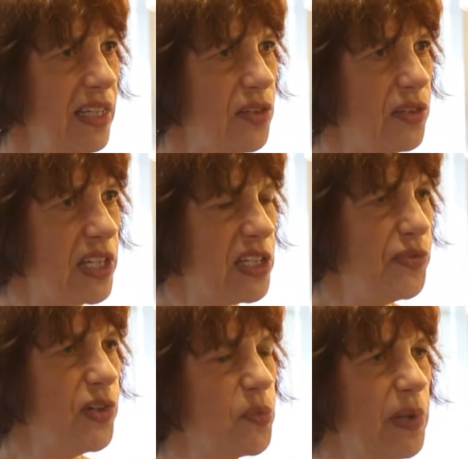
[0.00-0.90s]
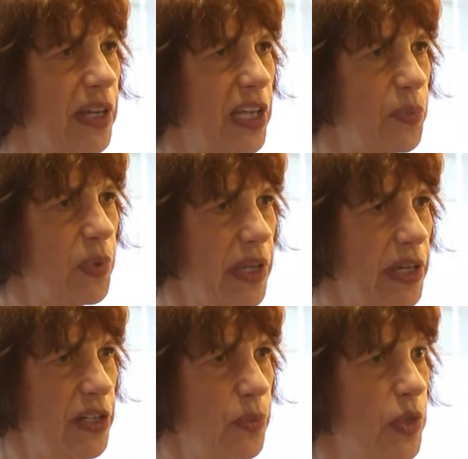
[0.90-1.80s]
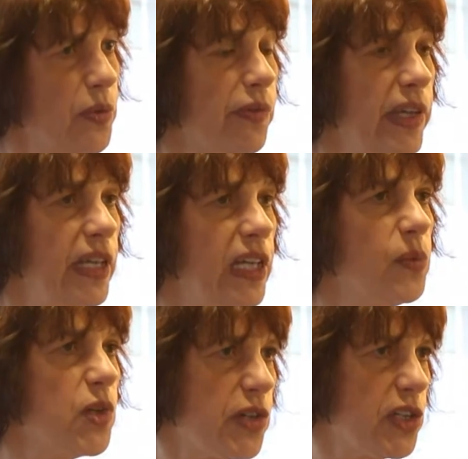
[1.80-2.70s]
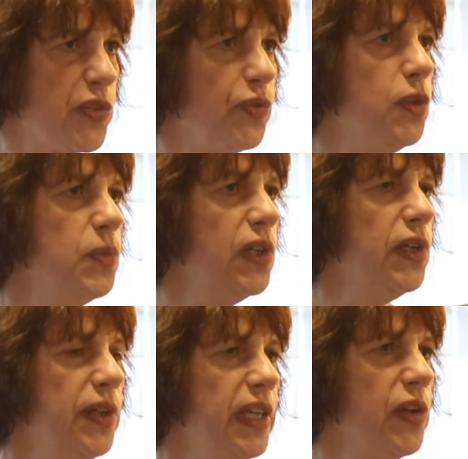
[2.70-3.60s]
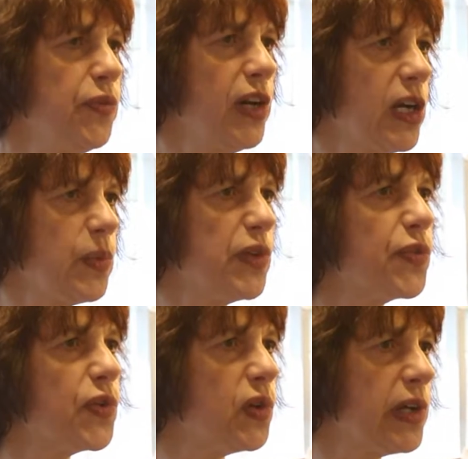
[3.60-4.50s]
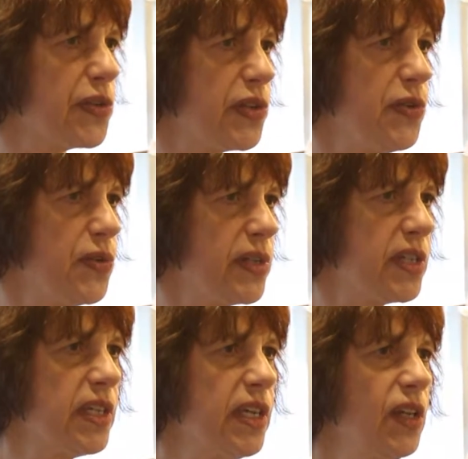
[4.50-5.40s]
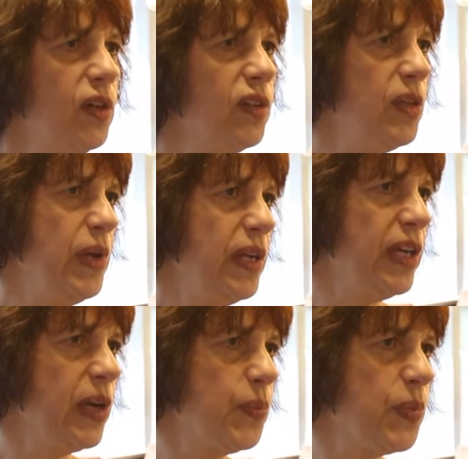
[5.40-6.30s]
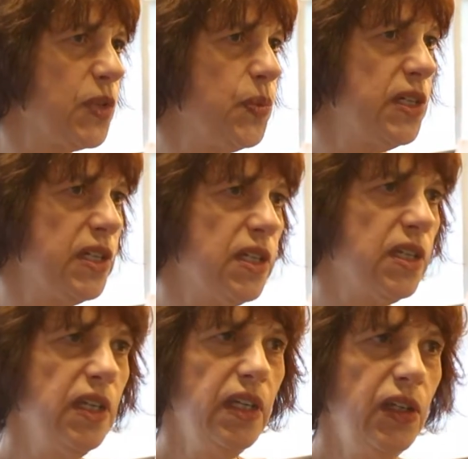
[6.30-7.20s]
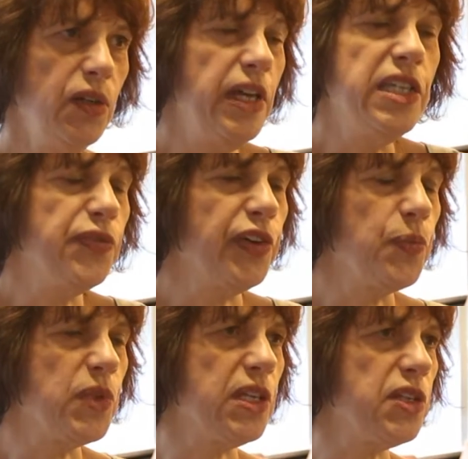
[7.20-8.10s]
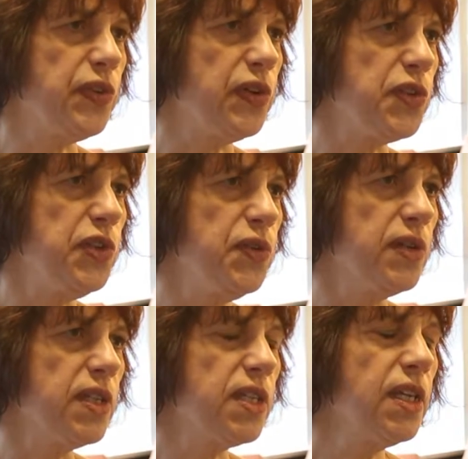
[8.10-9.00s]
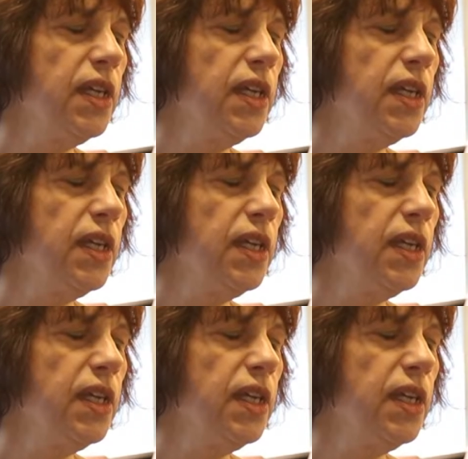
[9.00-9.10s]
So that's the first planning application, which will really help to transform the learning environment for all our students on the main campus, which is 85% of our students.